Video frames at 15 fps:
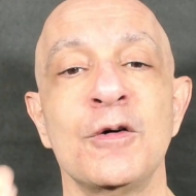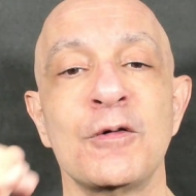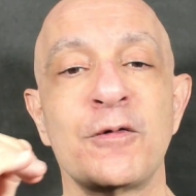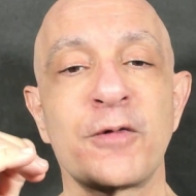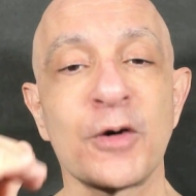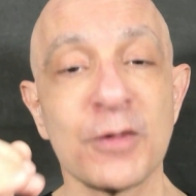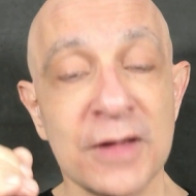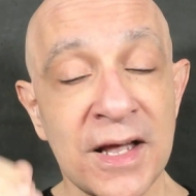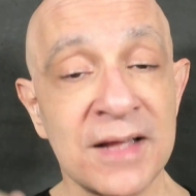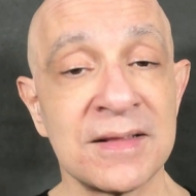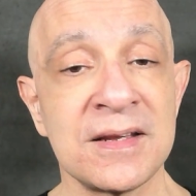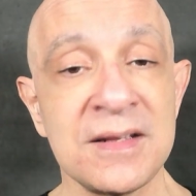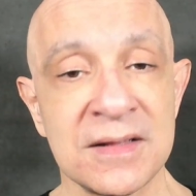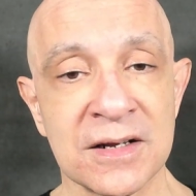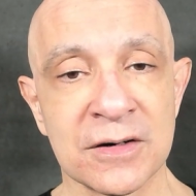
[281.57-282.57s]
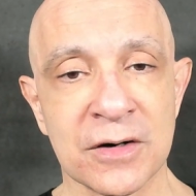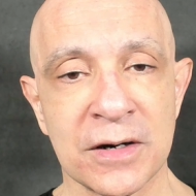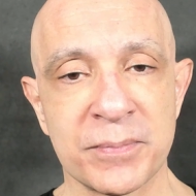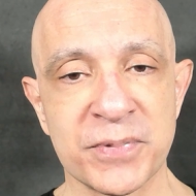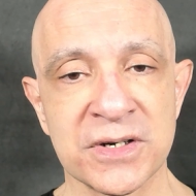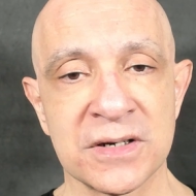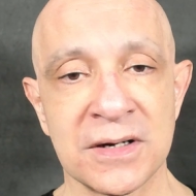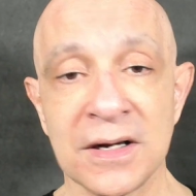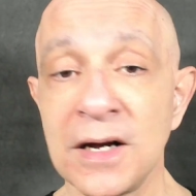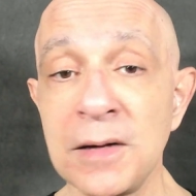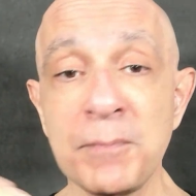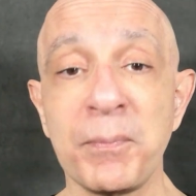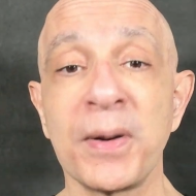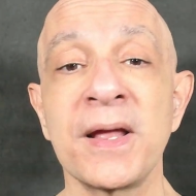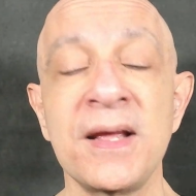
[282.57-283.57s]
from that interruption
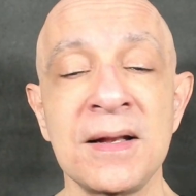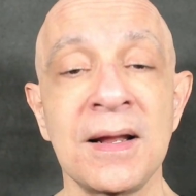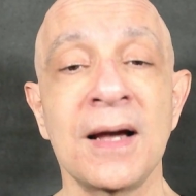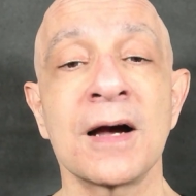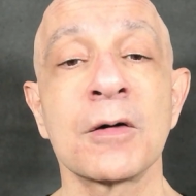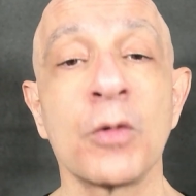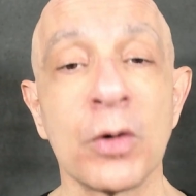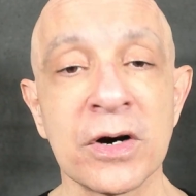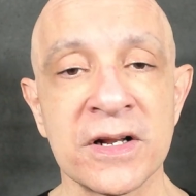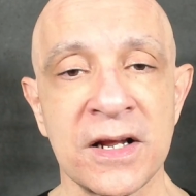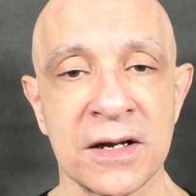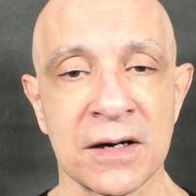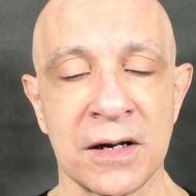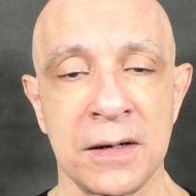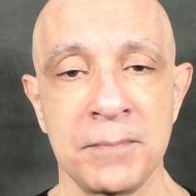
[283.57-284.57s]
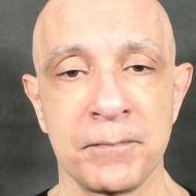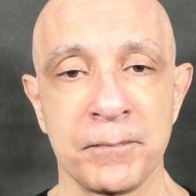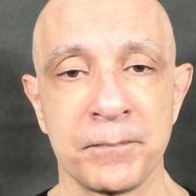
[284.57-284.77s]
and plan accordingly.